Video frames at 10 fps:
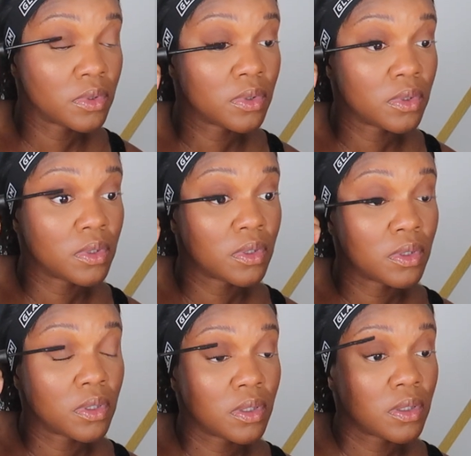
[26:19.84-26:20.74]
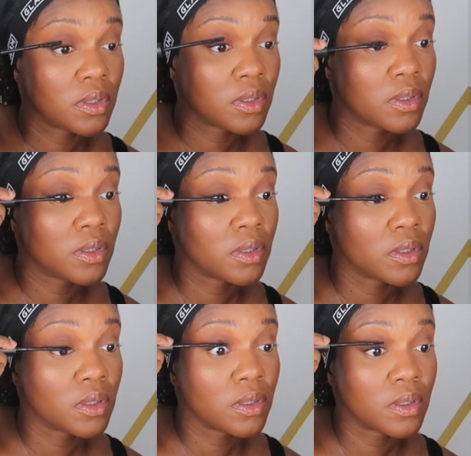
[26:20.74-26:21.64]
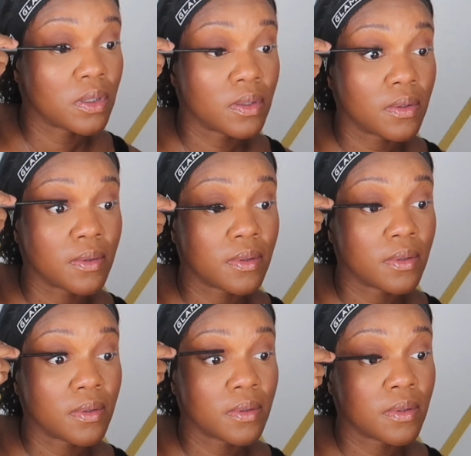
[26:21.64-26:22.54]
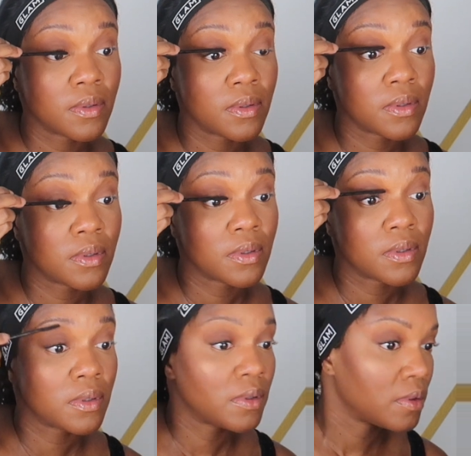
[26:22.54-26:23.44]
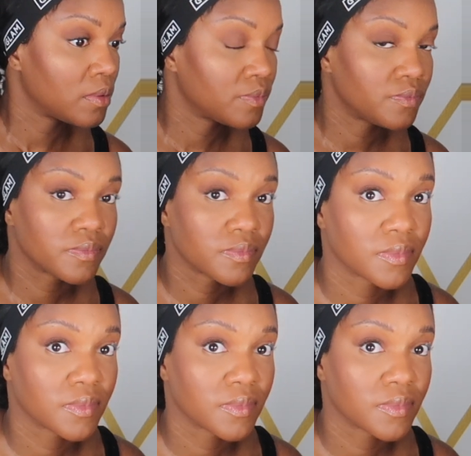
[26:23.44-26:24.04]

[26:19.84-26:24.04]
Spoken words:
(silence)